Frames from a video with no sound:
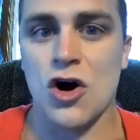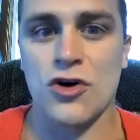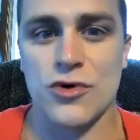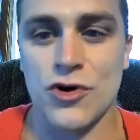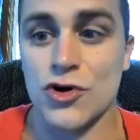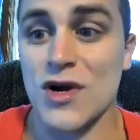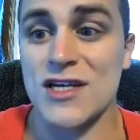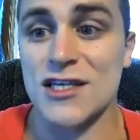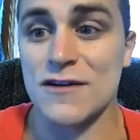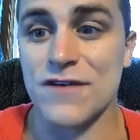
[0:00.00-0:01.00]
on, on a
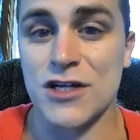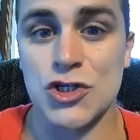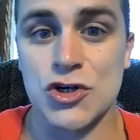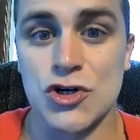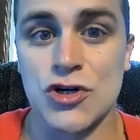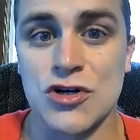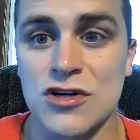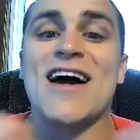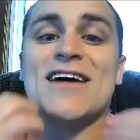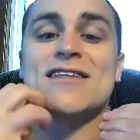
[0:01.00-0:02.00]
crazy adventure,
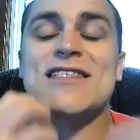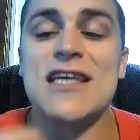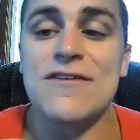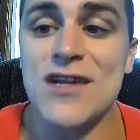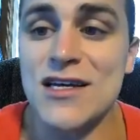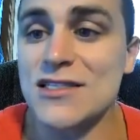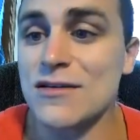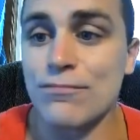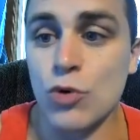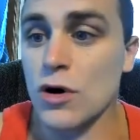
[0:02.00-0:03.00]

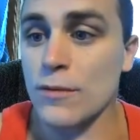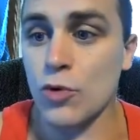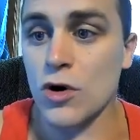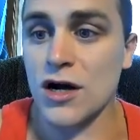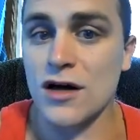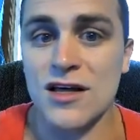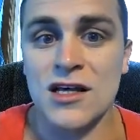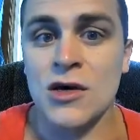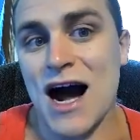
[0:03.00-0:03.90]
activities in Bora Bora.